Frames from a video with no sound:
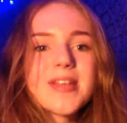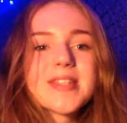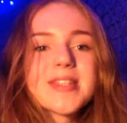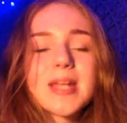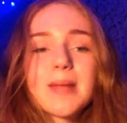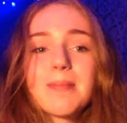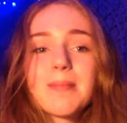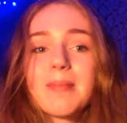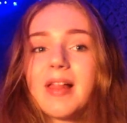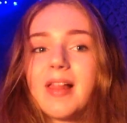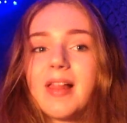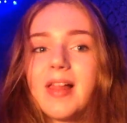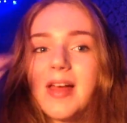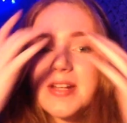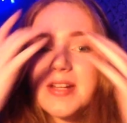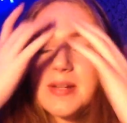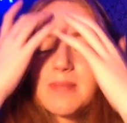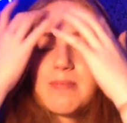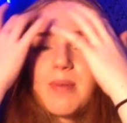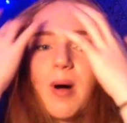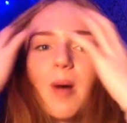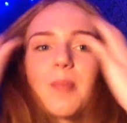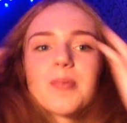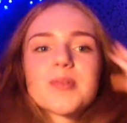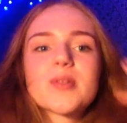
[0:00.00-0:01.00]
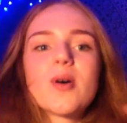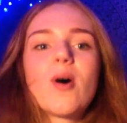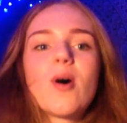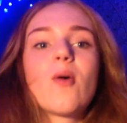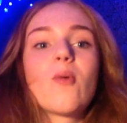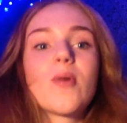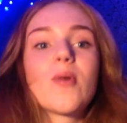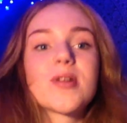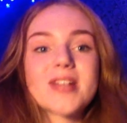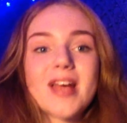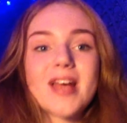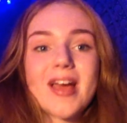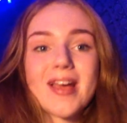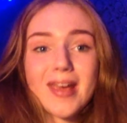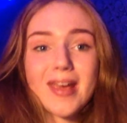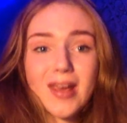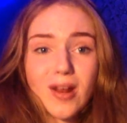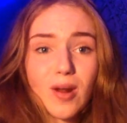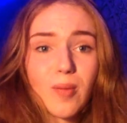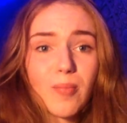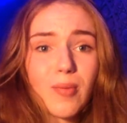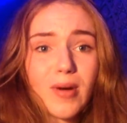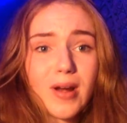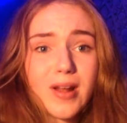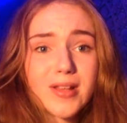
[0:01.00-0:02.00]
is a Malaysian pop song, which I
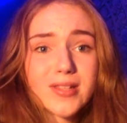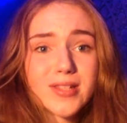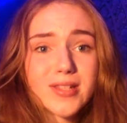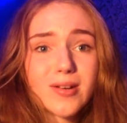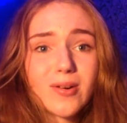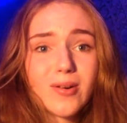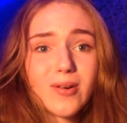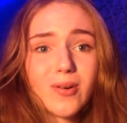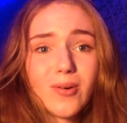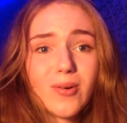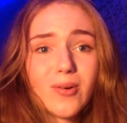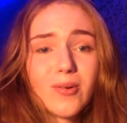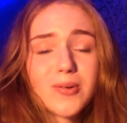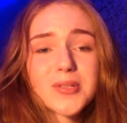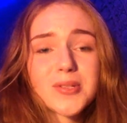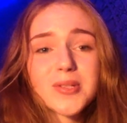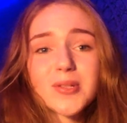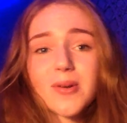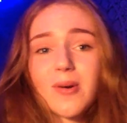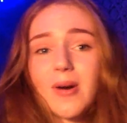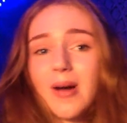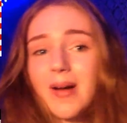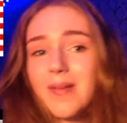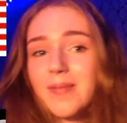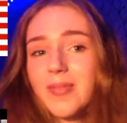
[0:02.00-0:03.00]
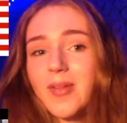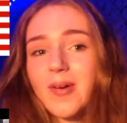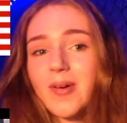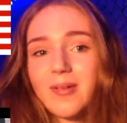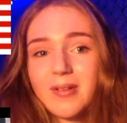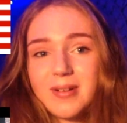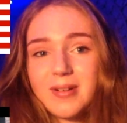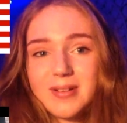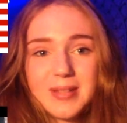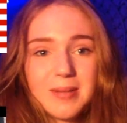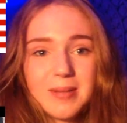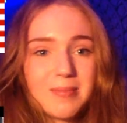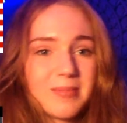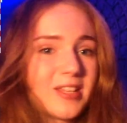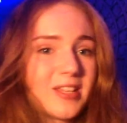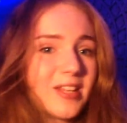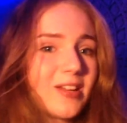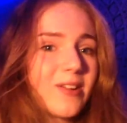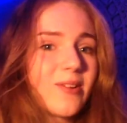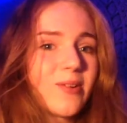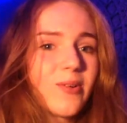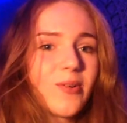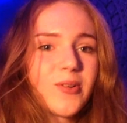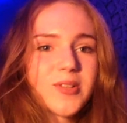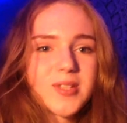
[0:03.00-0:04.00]
cannot pronounce at all, so I'm not going to attempt
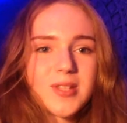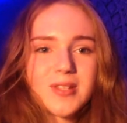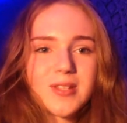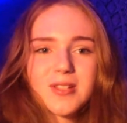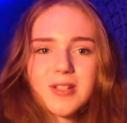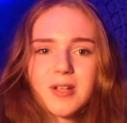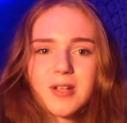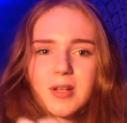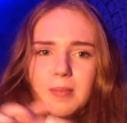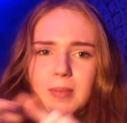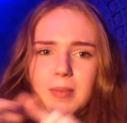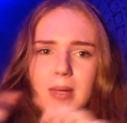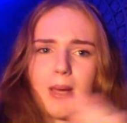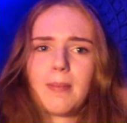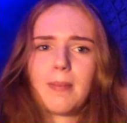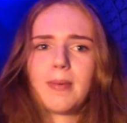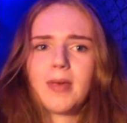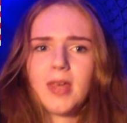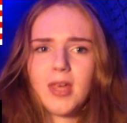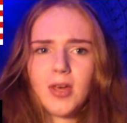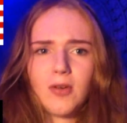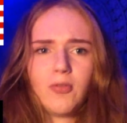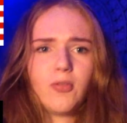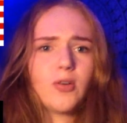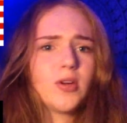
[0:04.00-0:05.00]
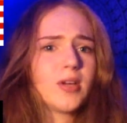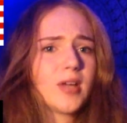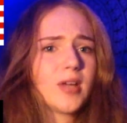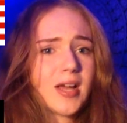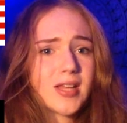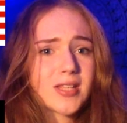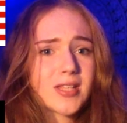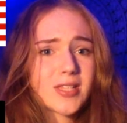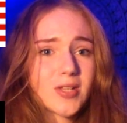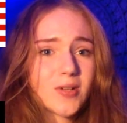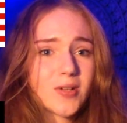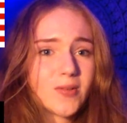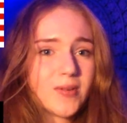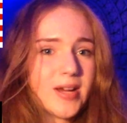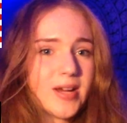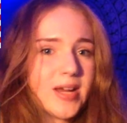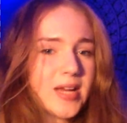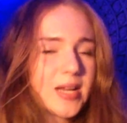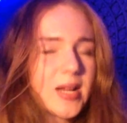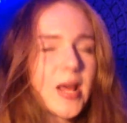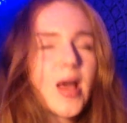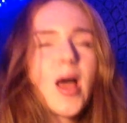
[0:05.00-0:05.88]
it at all, so it's going to be up here for you guys to read.